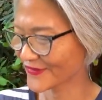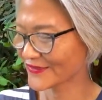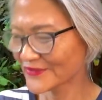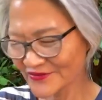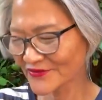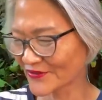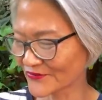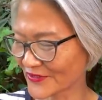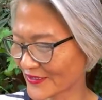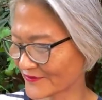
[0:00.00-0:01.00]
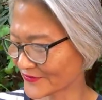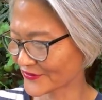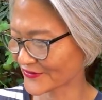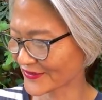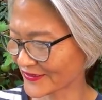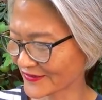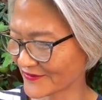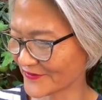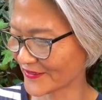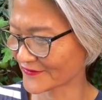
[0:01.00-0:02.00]
You know what I'm talking
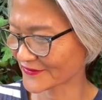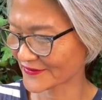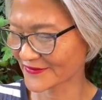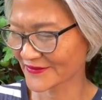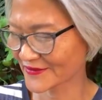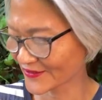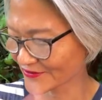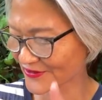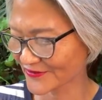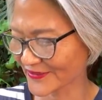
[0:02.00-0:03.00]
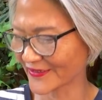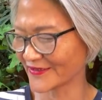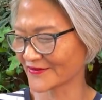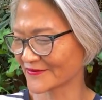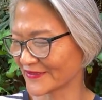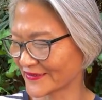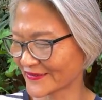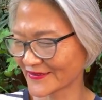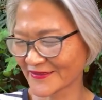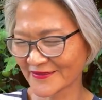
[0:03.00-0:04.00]
about. Totally agree.
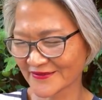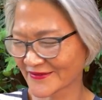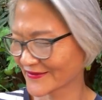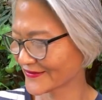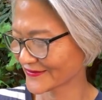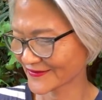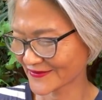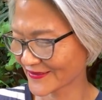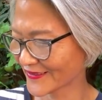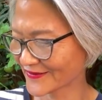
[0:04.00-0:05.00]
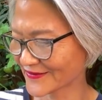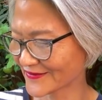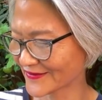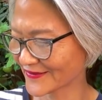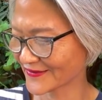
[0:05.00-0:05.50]
Exactly.